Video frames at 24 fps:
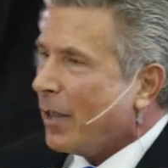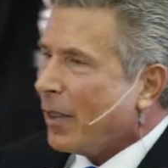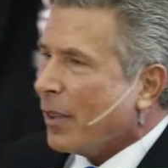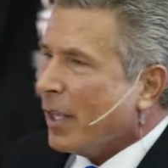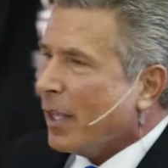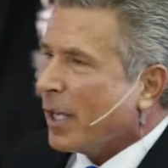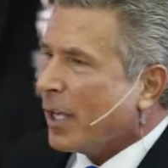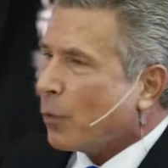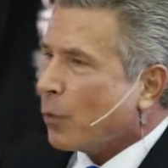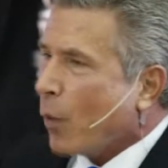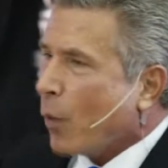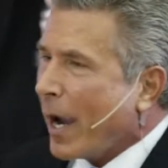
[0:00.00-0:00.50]

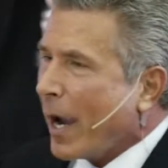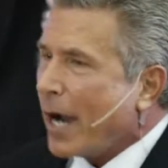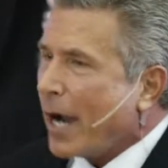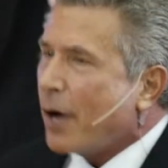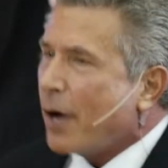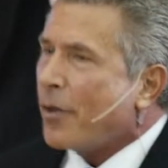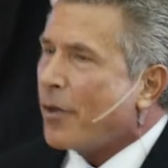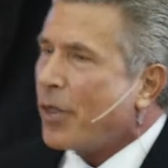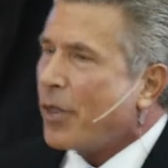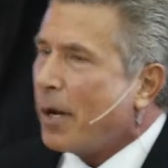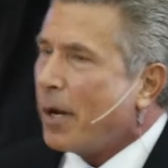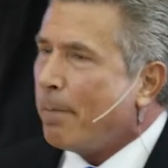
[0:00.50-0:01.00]
that
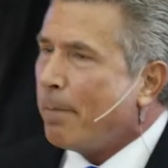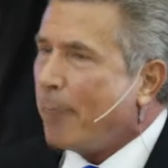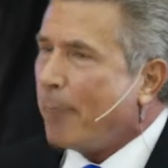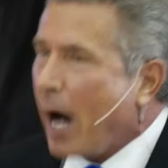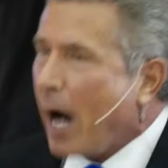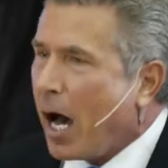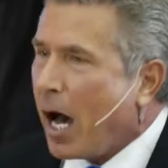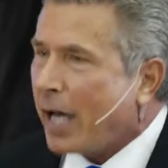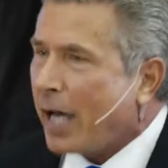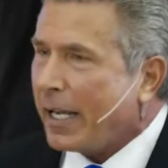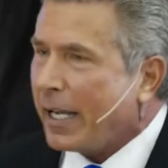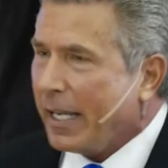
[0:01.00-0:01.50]
where the
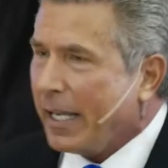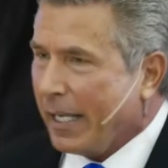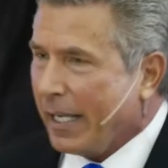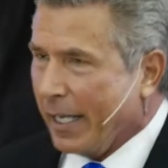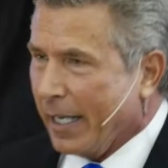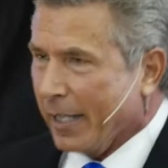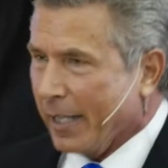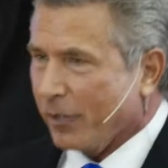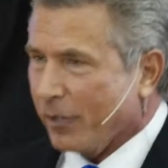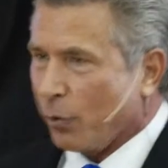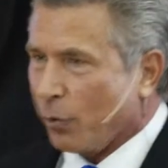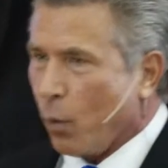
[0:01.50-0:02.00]
body
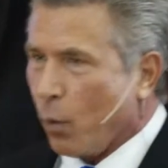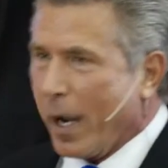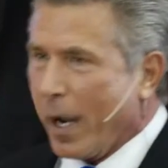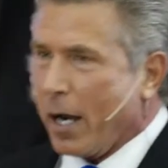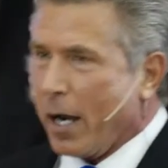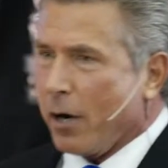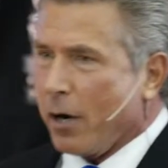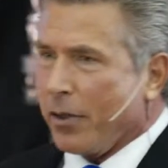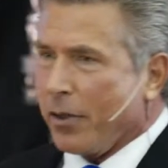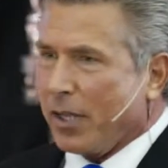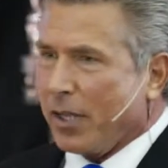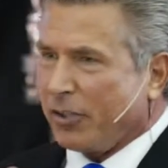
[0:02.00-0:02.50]
is,
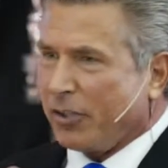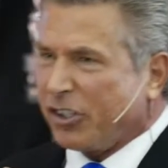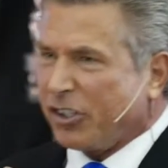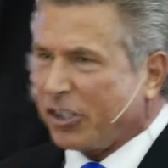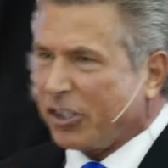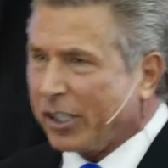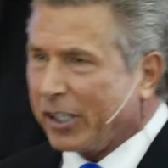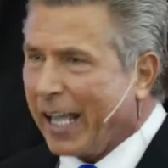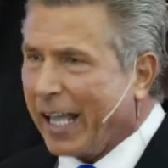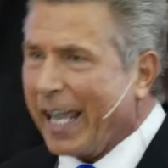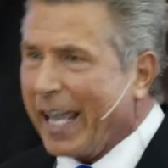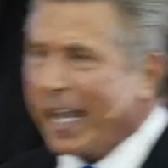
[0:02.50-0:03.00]
where the
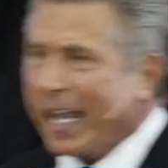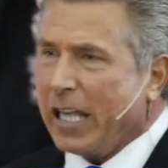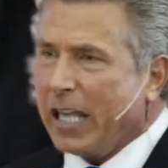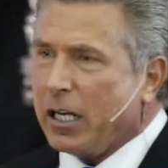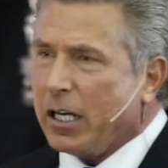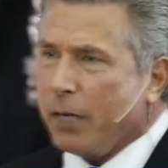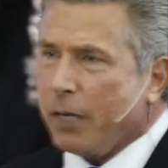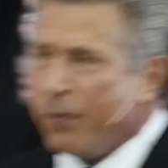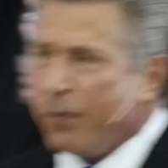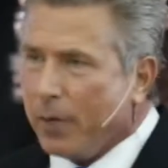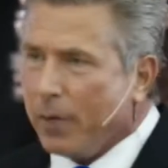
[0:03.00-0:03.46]
slain